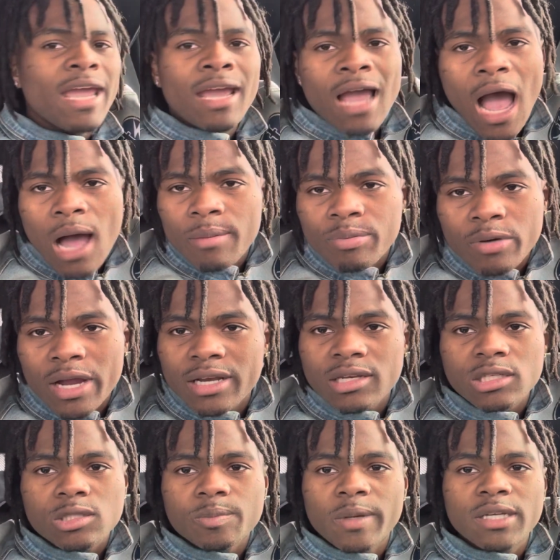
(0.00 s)
operating
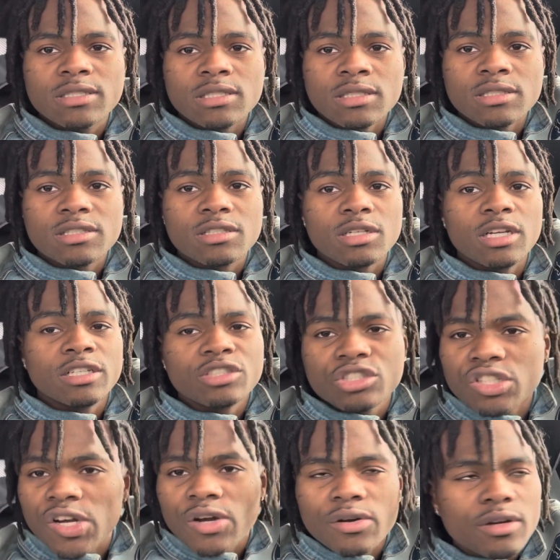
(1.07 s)
expenses to
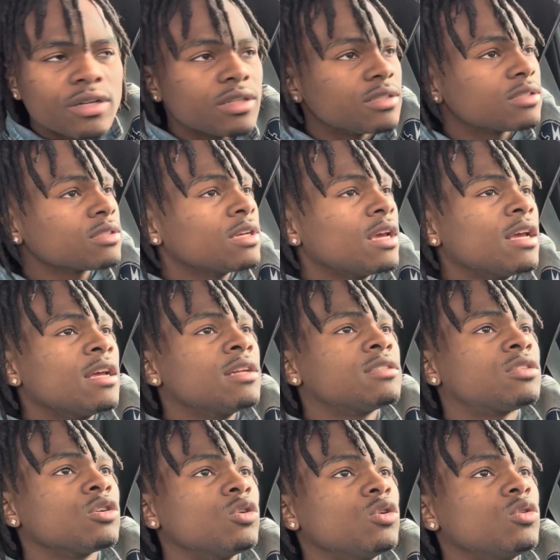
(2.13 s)
insurance
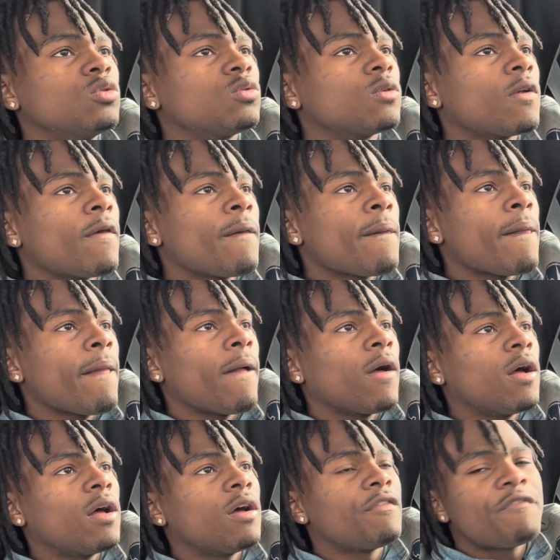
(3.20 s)
to
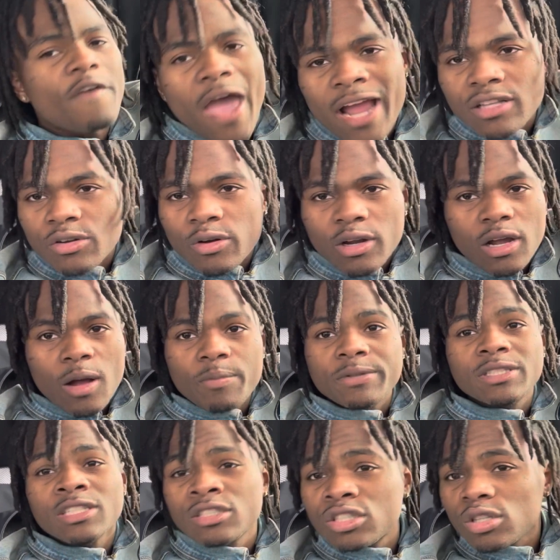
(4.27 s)
factoring
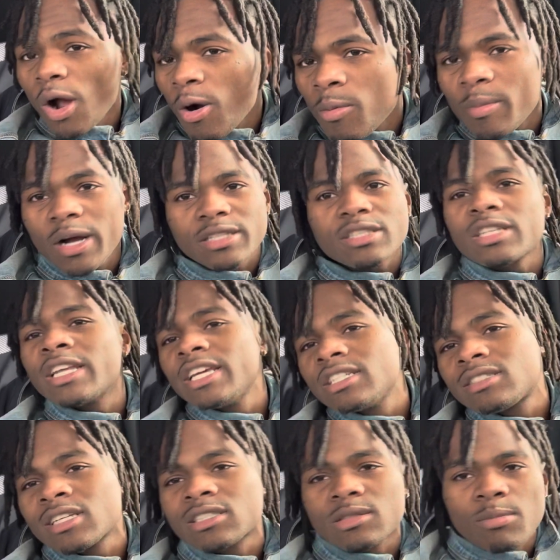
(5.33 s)
companies. There's so much. And these
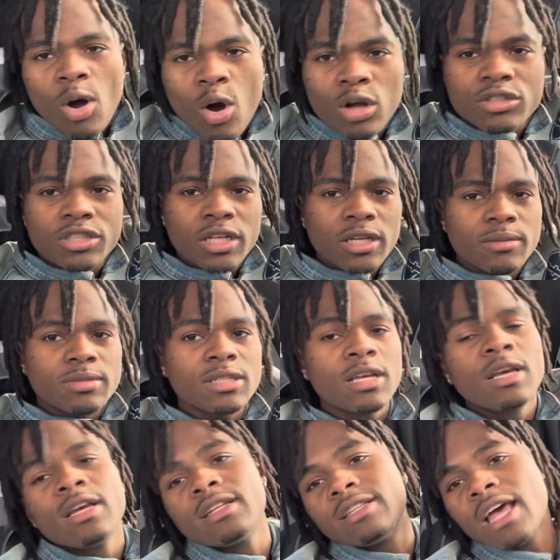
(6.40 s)
just small gems
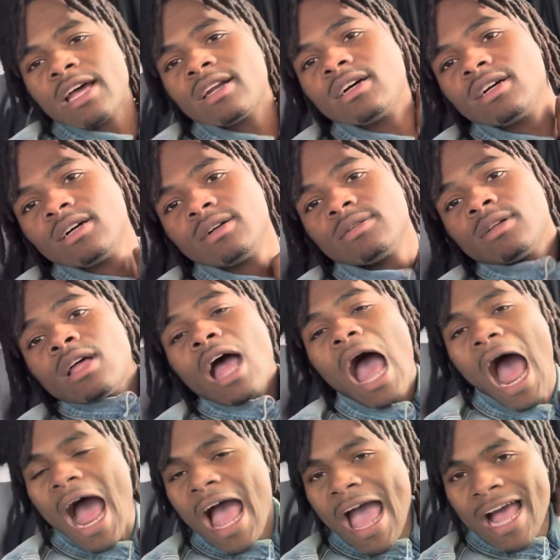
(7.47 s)
that
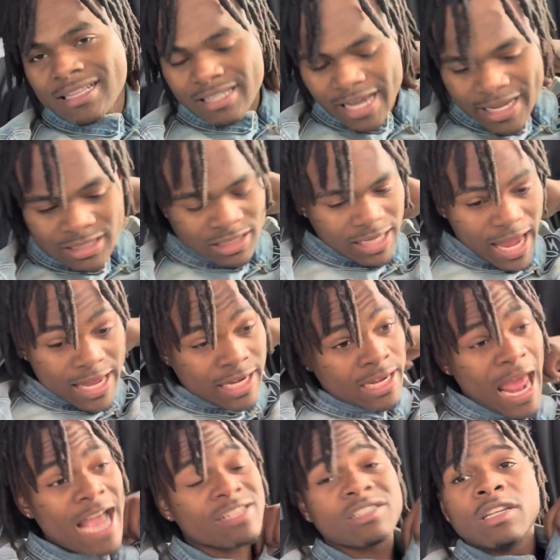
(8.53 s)
I had to educate and
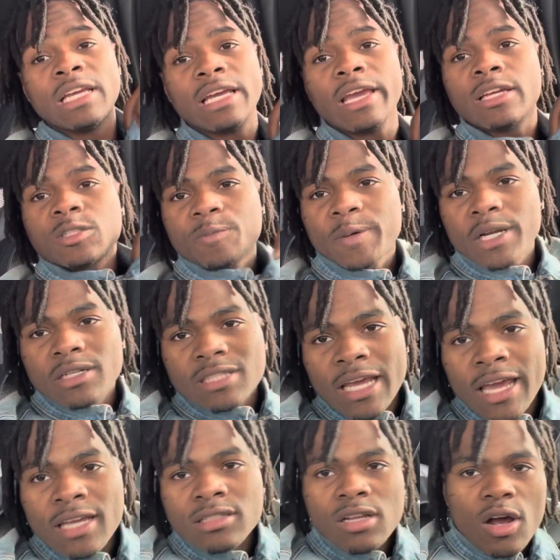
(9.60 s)
actually experience
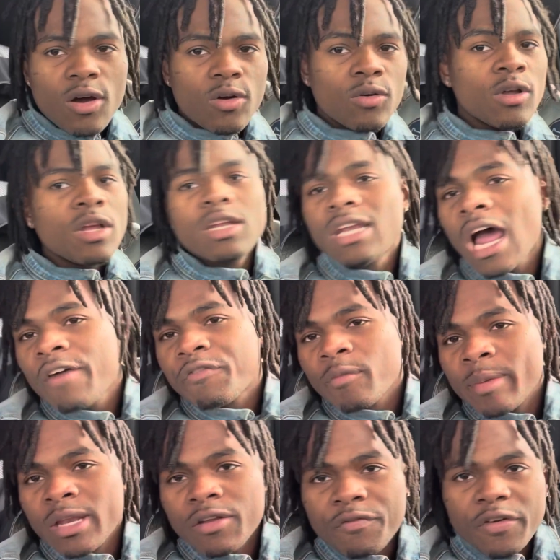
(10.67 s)
hands-on, not
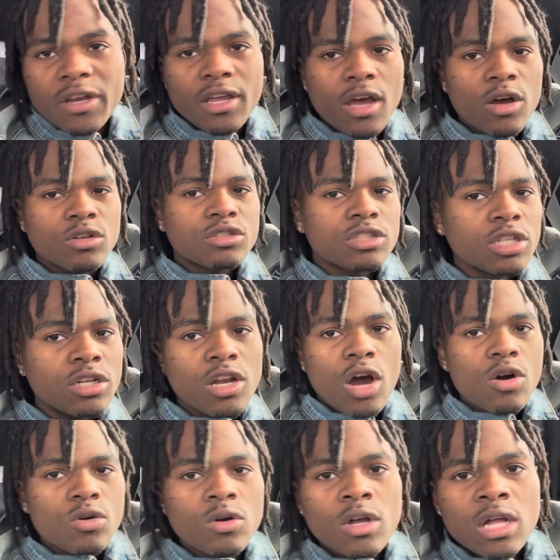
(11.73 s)
from any videos, to
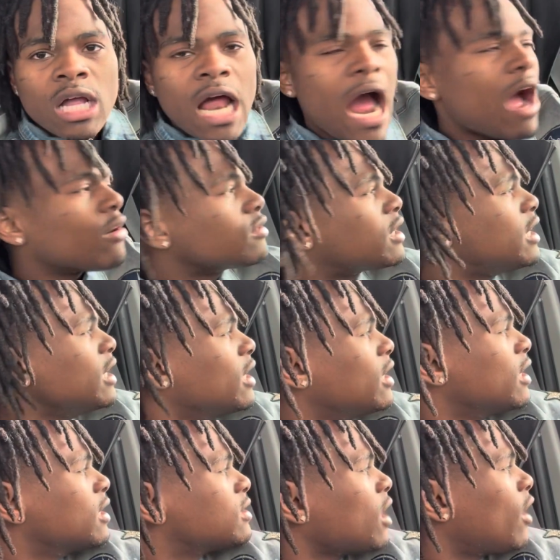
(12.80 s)
know how key it
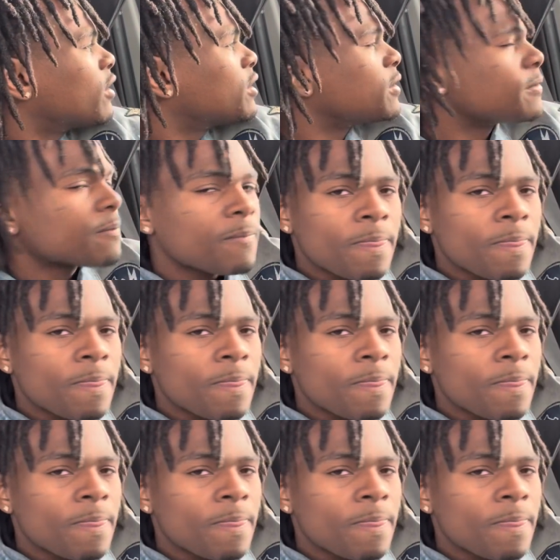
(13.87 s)
is out here.